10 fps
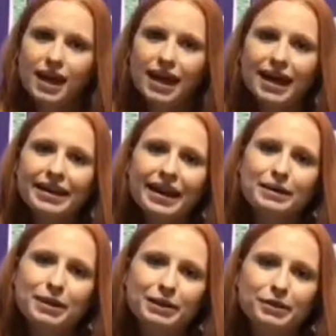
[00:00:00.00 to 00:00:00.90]
Hi,
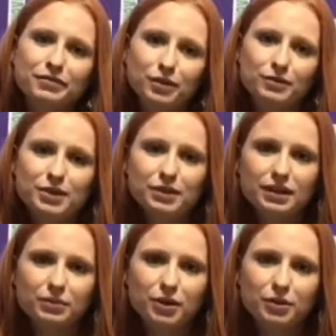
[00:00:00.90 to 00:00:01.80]
I'm Amy from
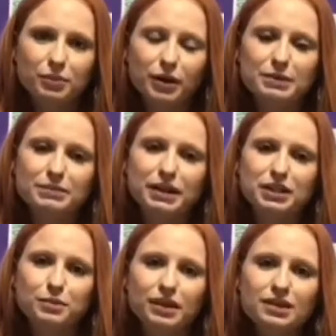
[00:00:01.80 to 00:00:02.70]
Julian Modern Property
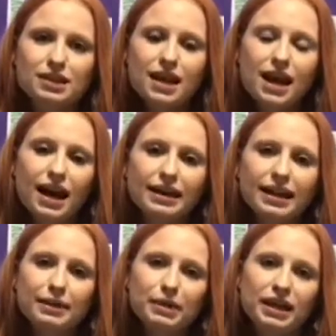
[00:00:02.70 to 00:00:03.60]
Management, and
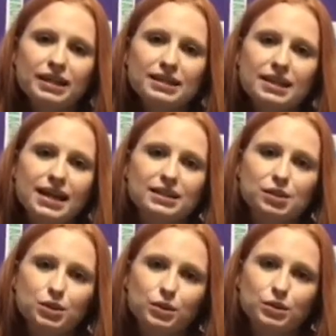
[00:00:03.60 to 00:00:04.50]
I'm here today
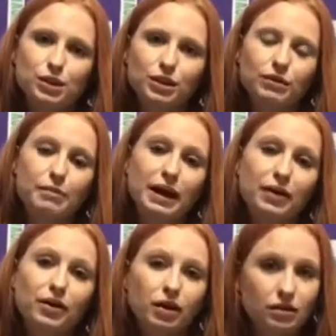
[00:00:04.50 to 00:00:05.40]
to talk to you
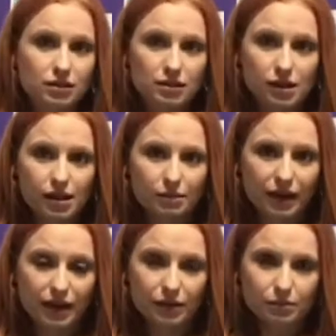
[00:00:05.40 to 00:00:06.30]
about condensate
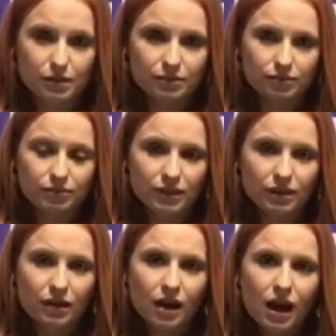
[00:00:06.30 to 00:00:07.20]
pipes.
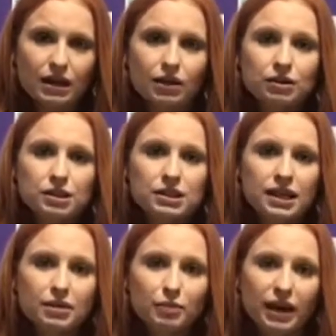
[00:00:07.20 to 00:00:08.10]
A
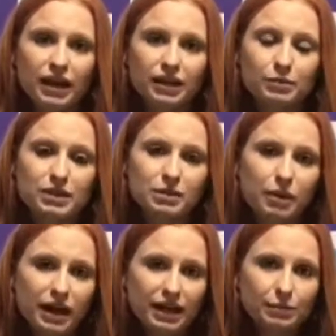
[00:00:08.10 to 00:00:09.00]
condensate pipe is a
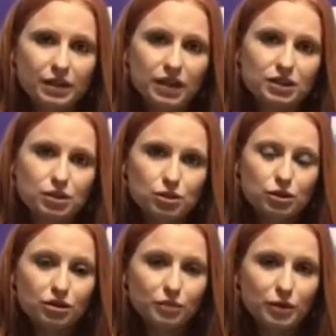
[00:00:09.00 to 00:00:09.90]
pipe connected to
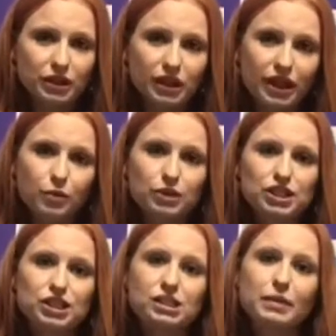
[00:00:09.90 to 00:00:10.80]
your boiler
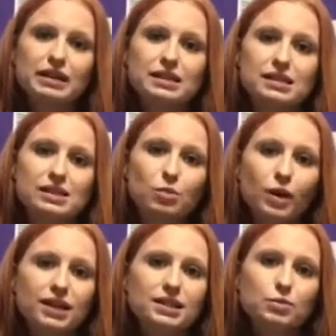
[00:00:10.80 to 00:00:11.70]
which dispenses
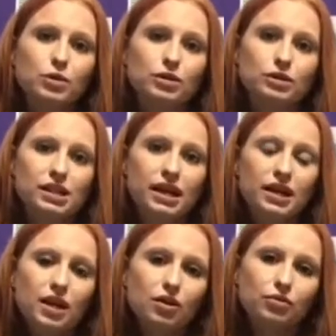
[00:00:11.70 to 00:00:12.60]
wastewater
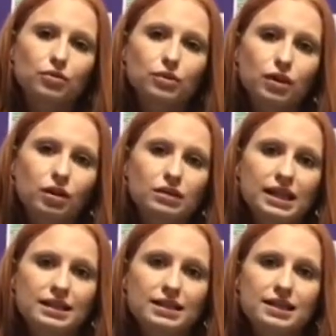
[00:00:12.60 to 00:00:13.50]
through the
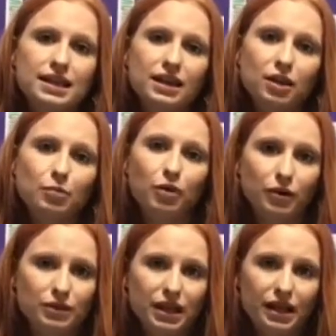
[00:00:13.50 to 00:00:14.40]
condensing
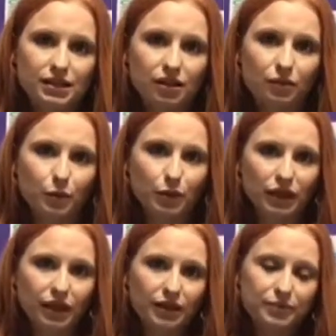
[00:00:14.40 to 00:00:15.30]
process of a
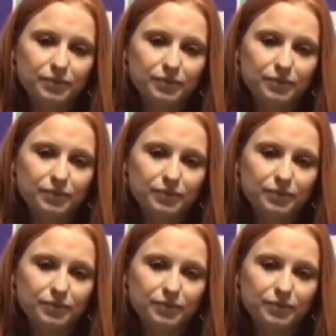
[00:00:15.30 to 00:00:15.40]
boiler.